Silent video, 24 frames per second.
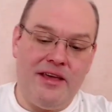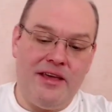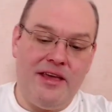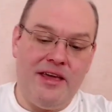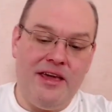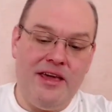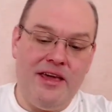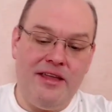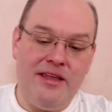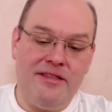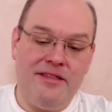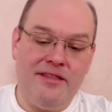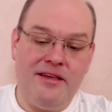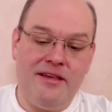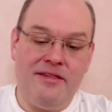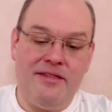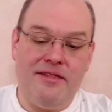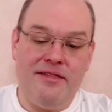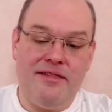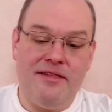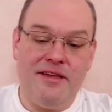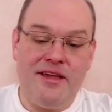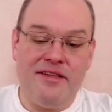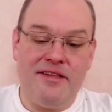In
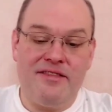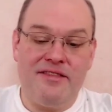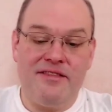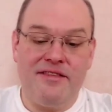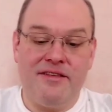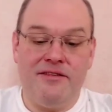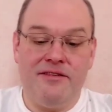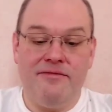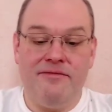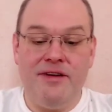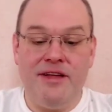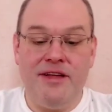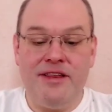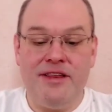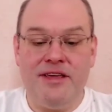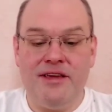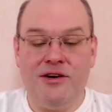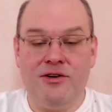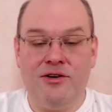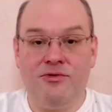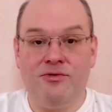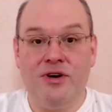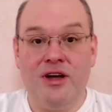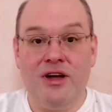this
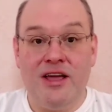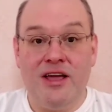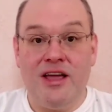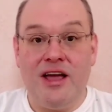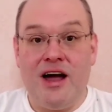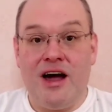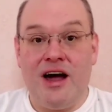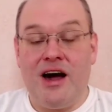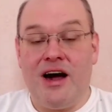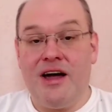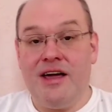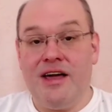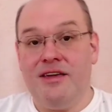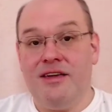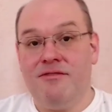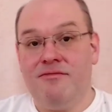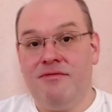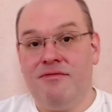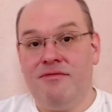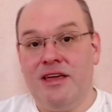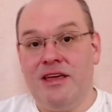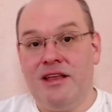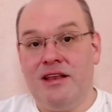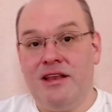video, I
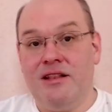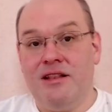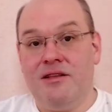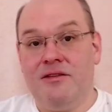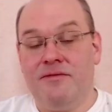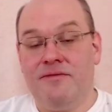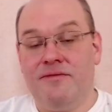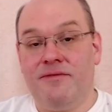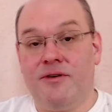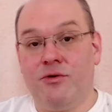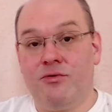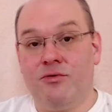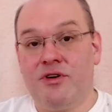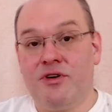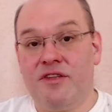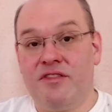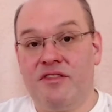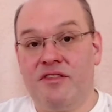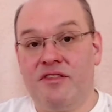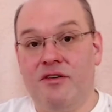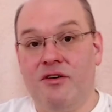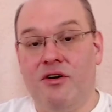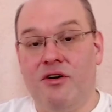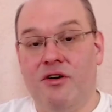will
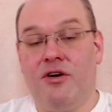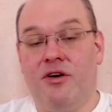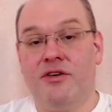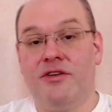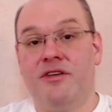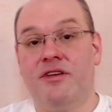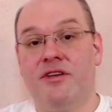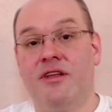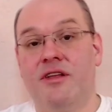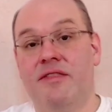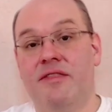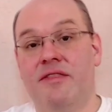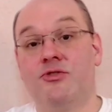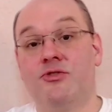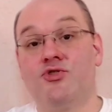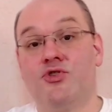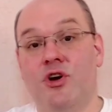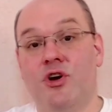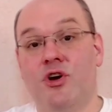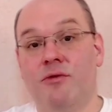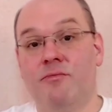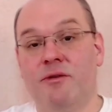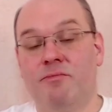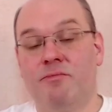focus on the
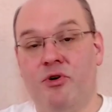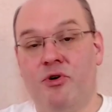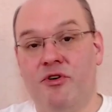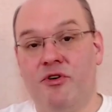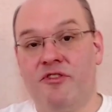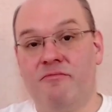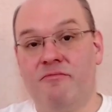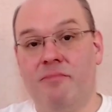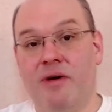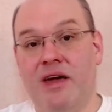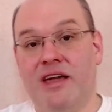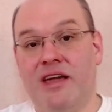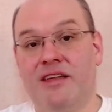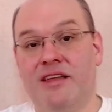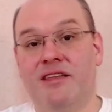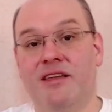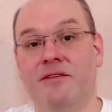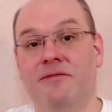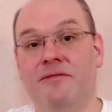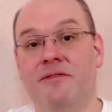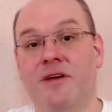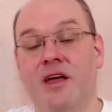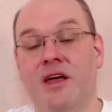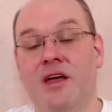German
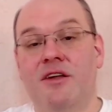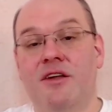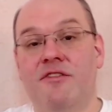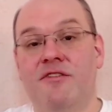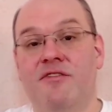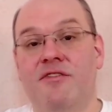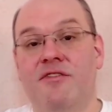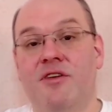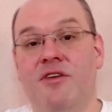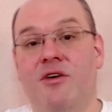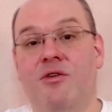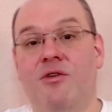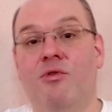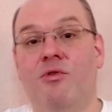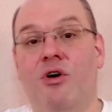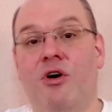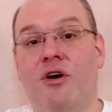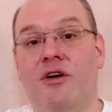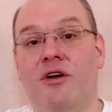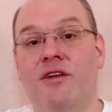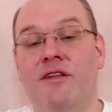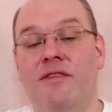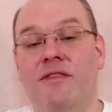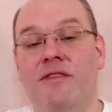perspective, so
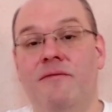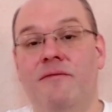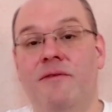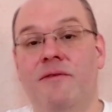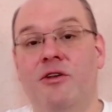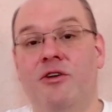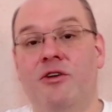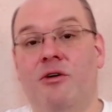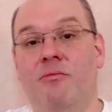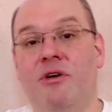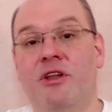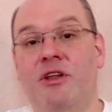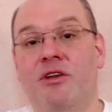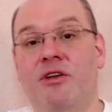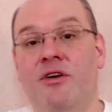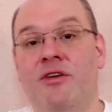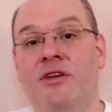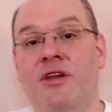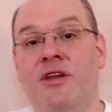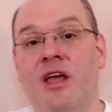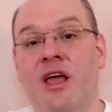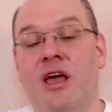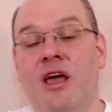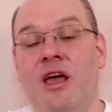on the
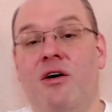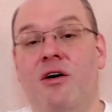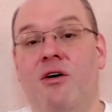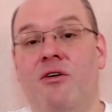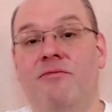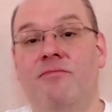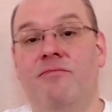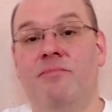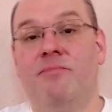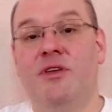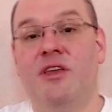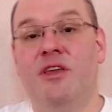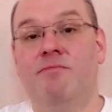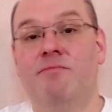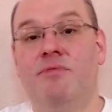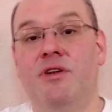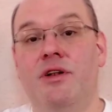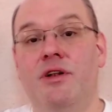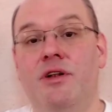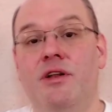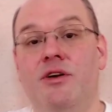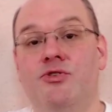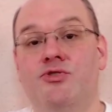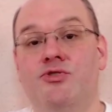phenomenon of
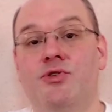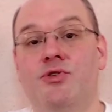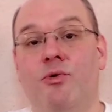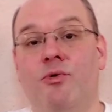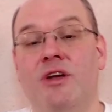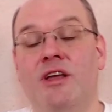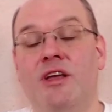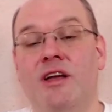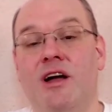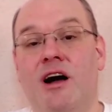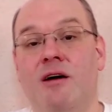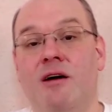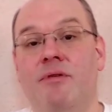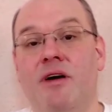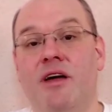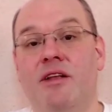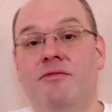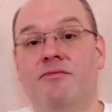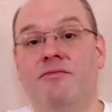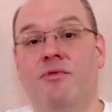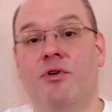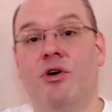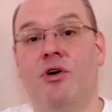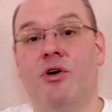people showing up
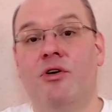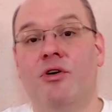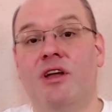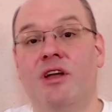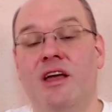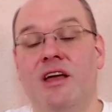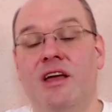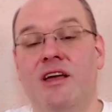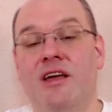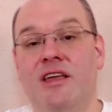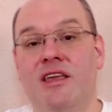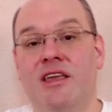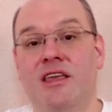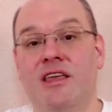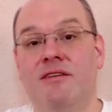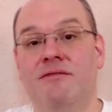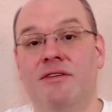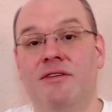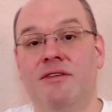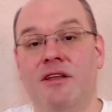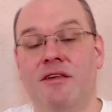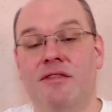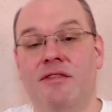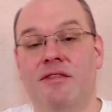at work
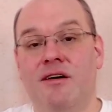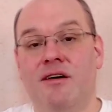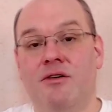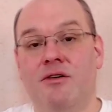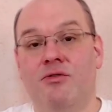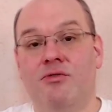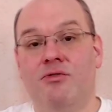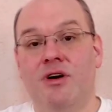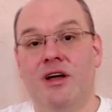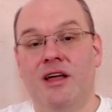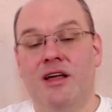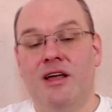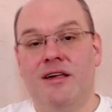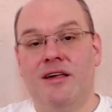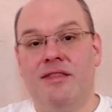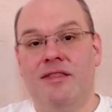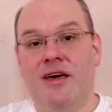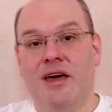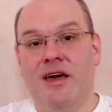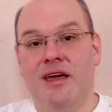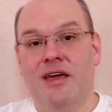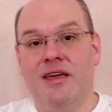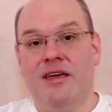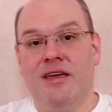even though
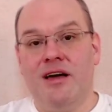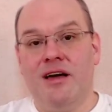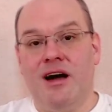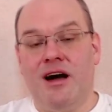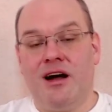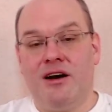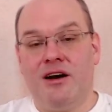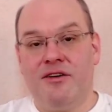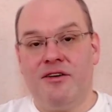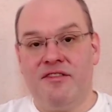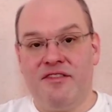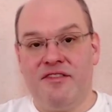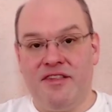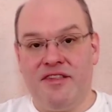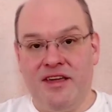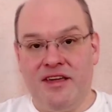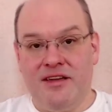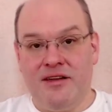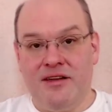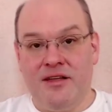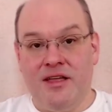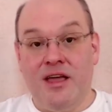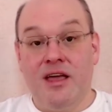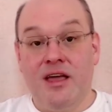they are
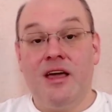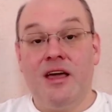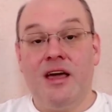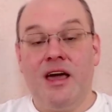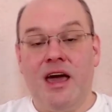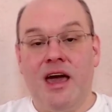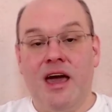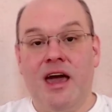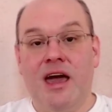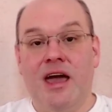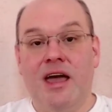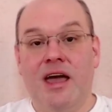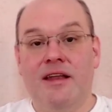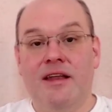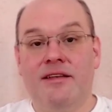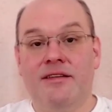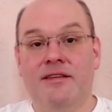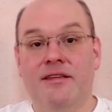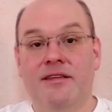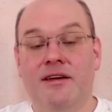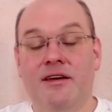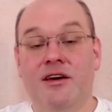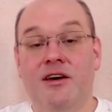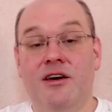sick.
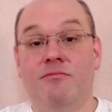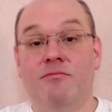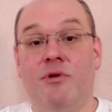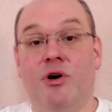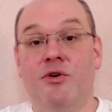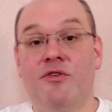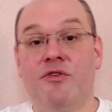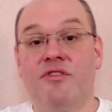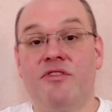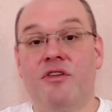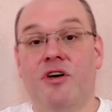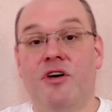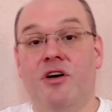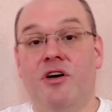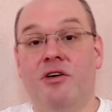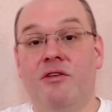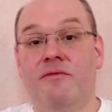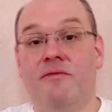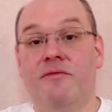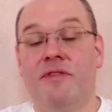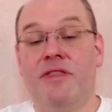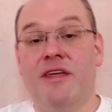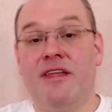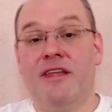And uh, most
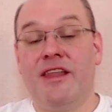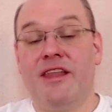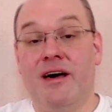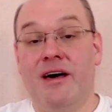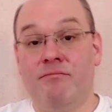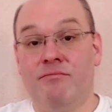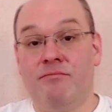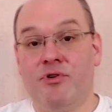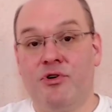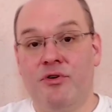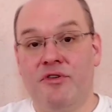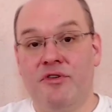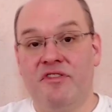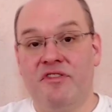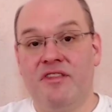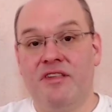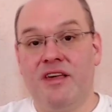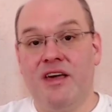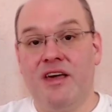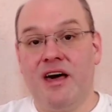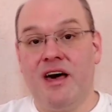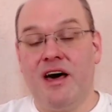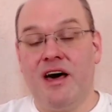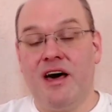of the
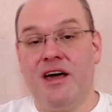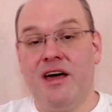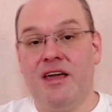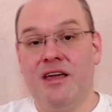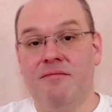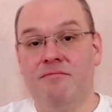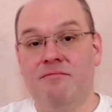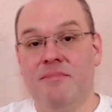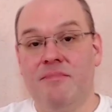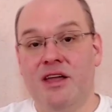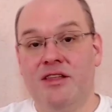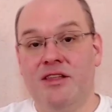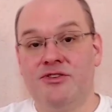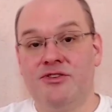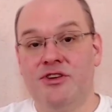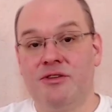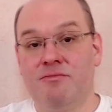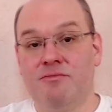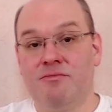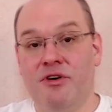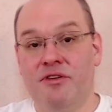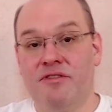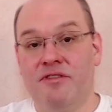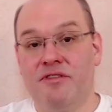numbers I
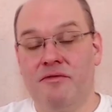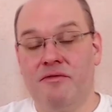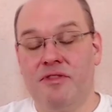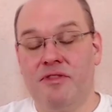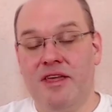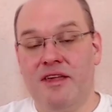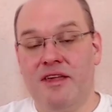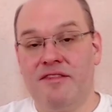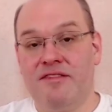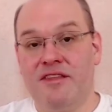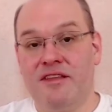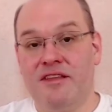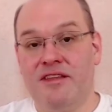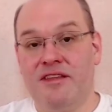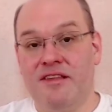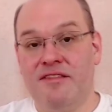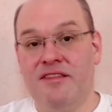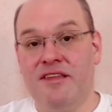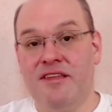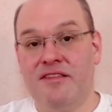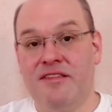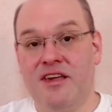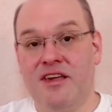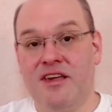mentioned, most of the
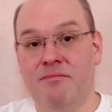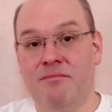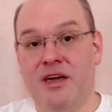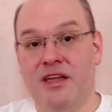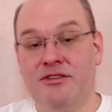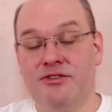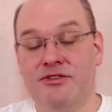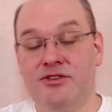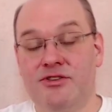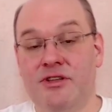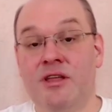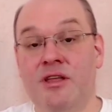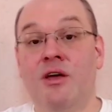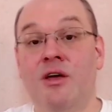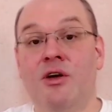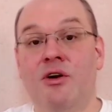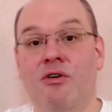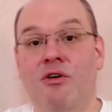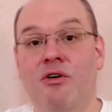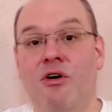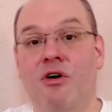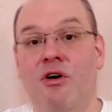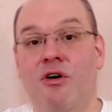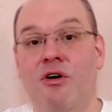statistics I mentioned
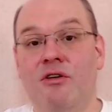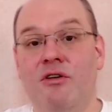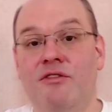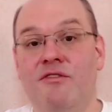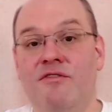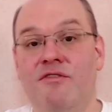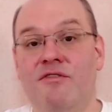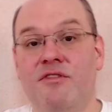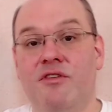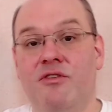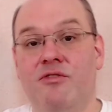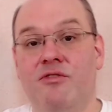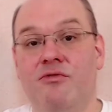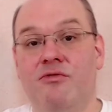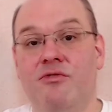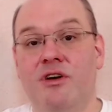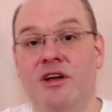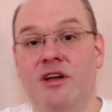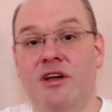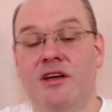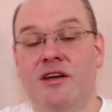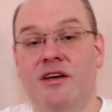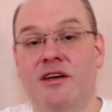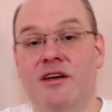also
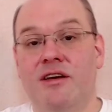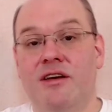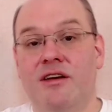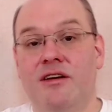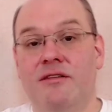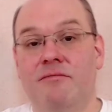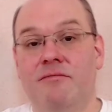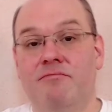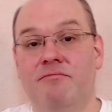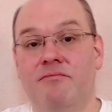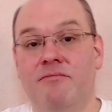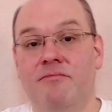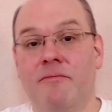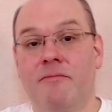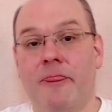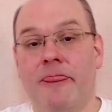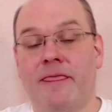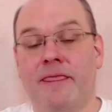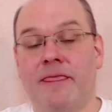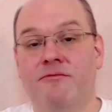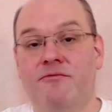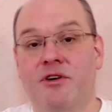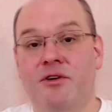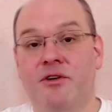um,
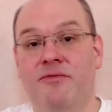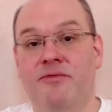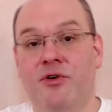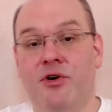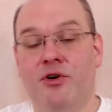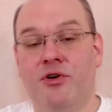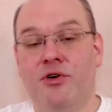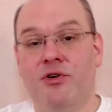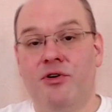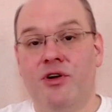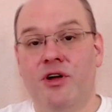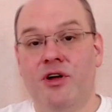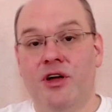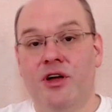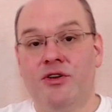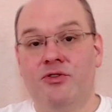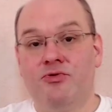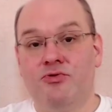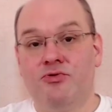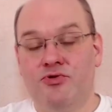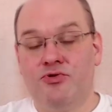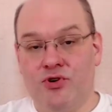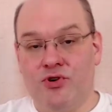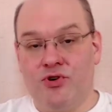refer
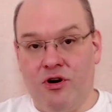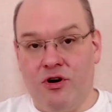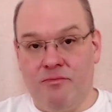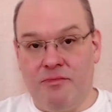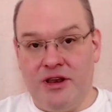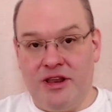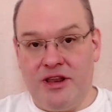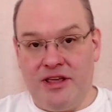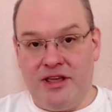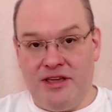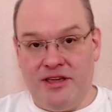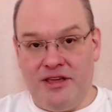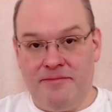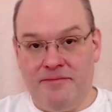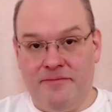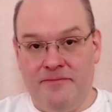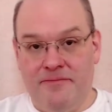to Germany.